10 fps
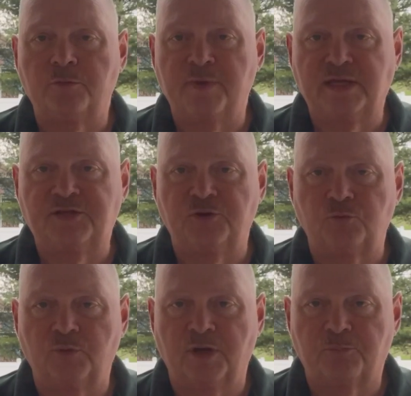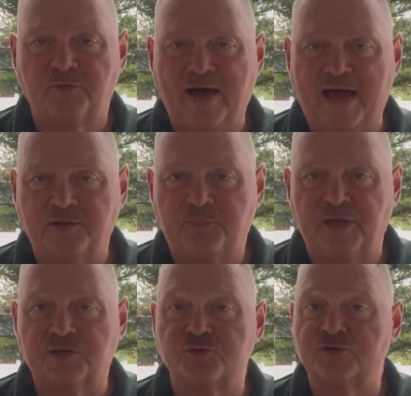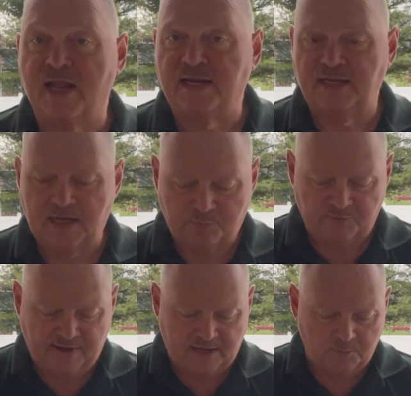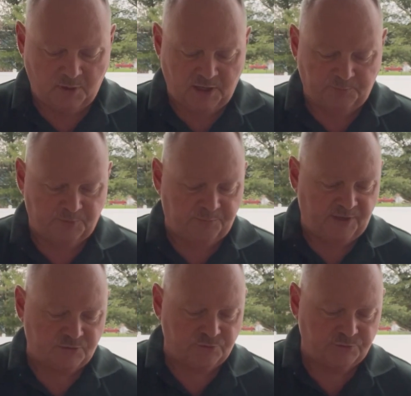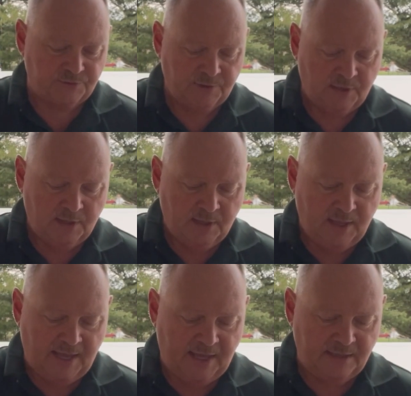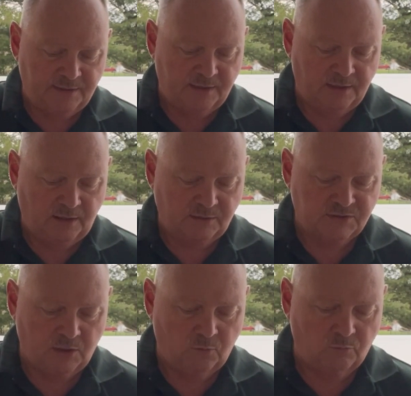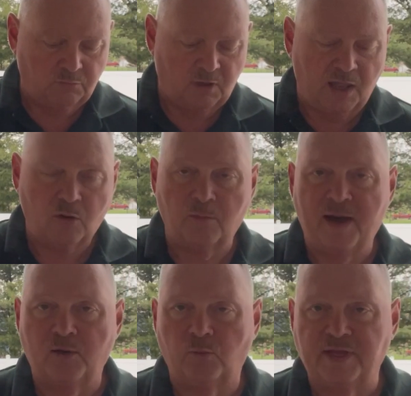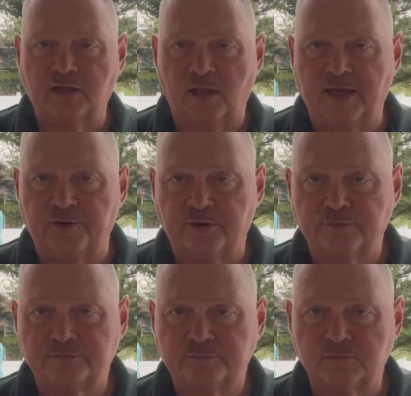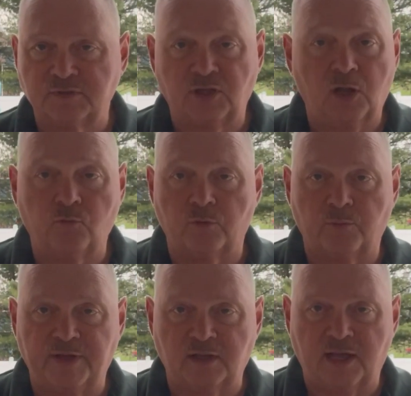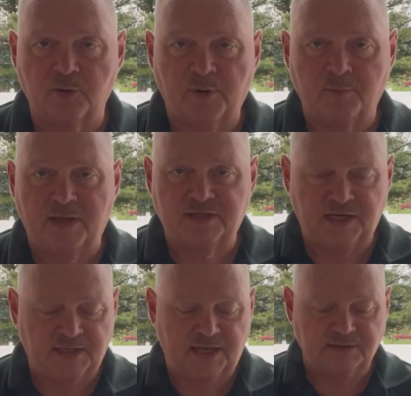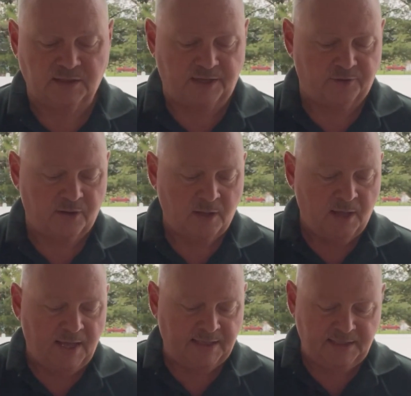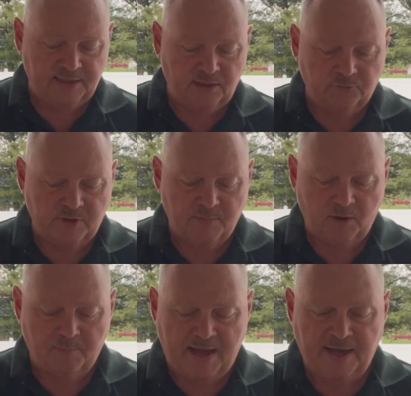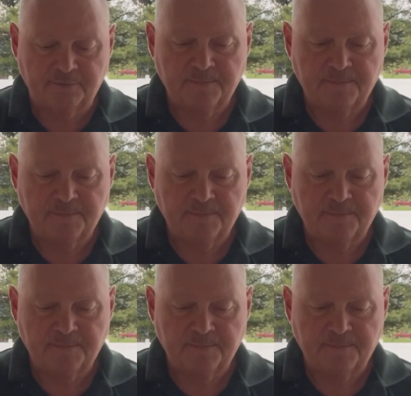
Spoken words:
me to provide the pictures, and I did. I provided them a couple of pictures. And so along about a week later, a little over a week later, probably about 10 days later, I get another email back,